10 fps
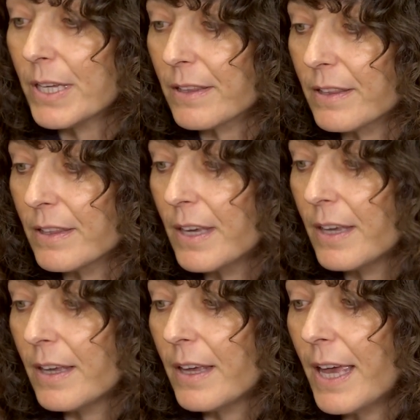with
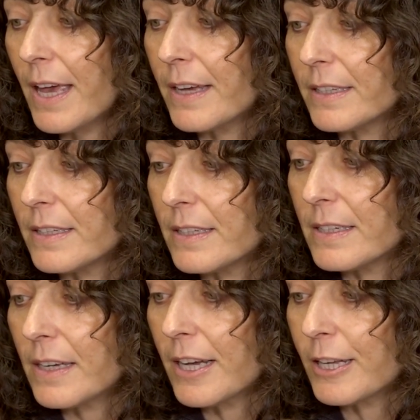
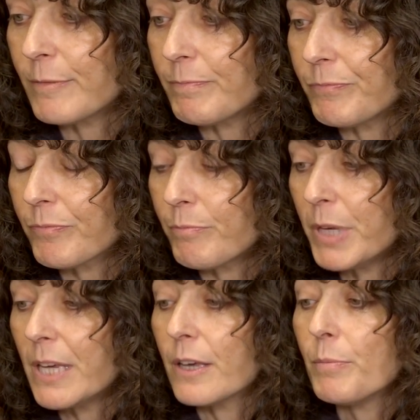and
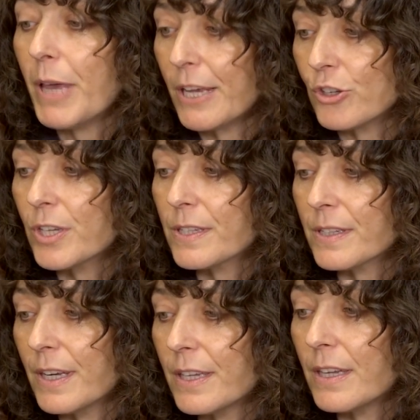be
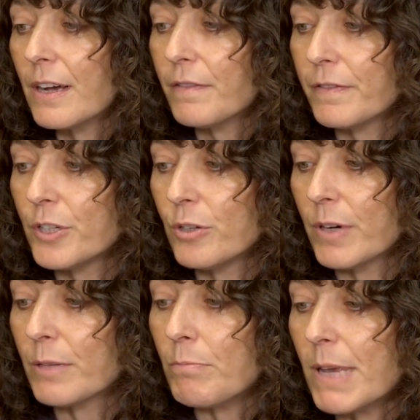capacious enough
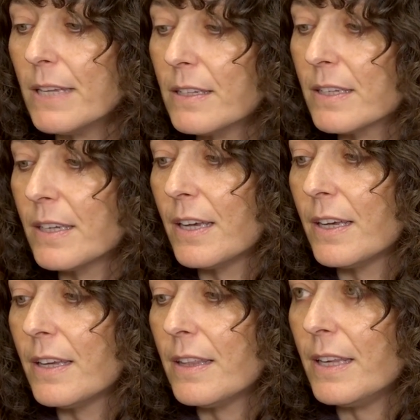to admit
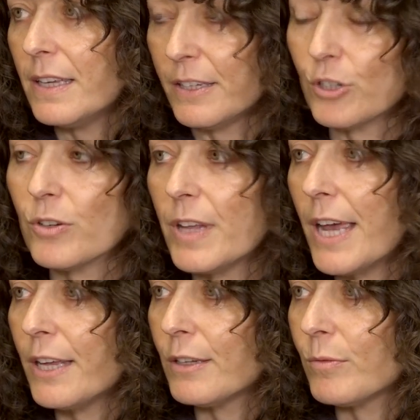the
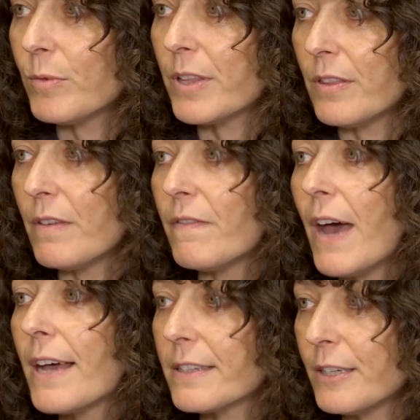internet with the
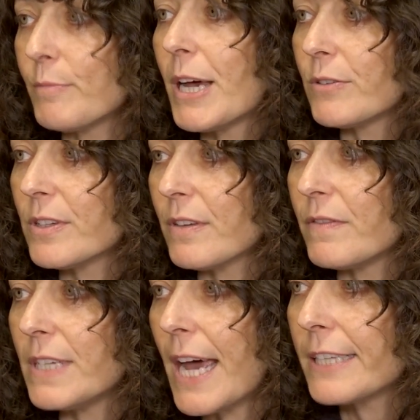vast amounts
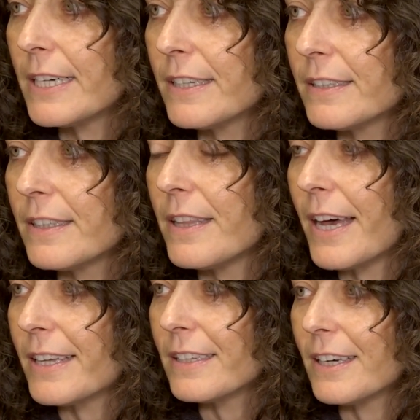of data
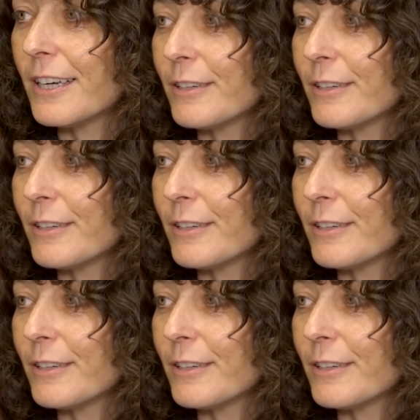that